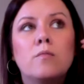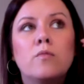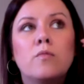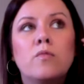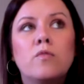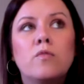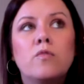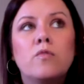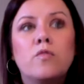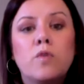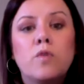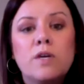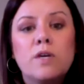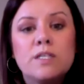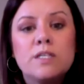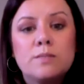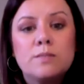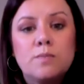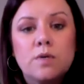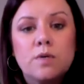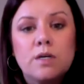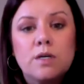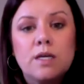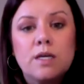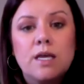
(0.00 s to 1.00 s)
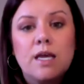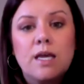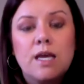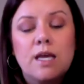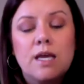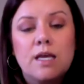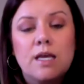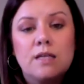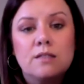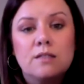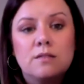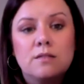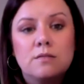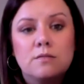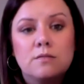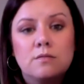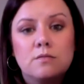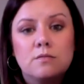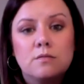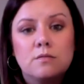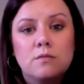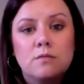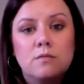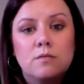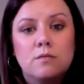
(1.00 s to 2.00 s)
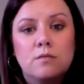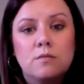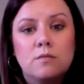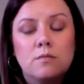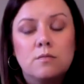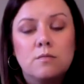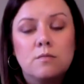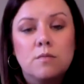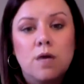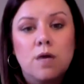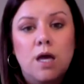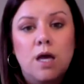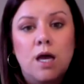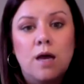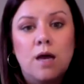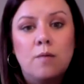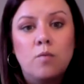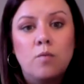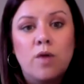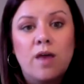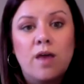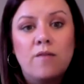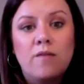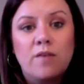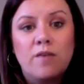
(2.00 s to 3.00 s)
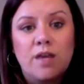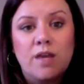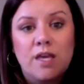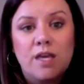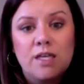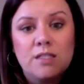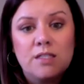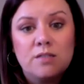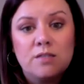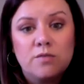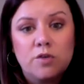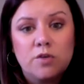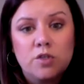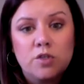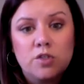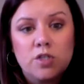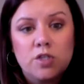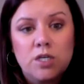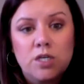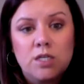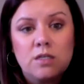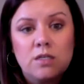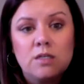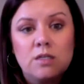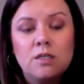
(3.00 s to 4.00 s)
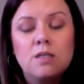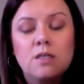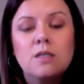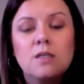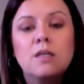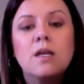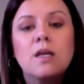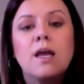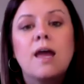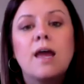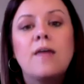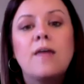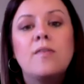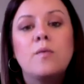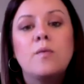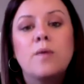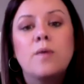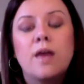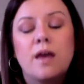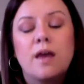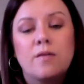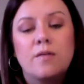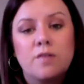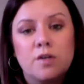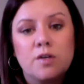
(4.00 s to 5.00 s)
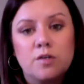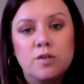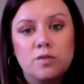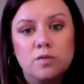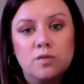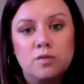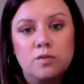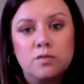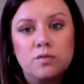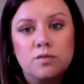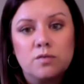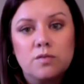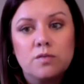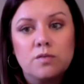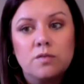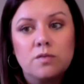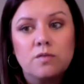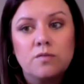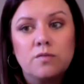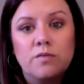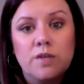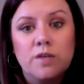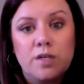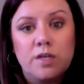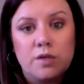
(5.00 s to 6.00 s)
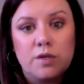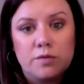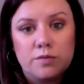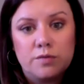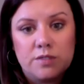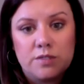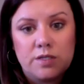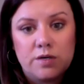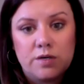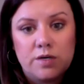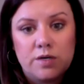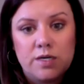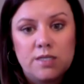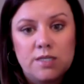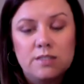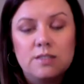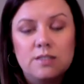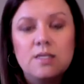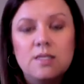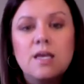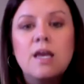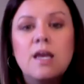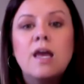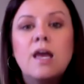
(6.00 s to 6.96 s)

Voice book is, we have a kids version, and then we have an adults video series.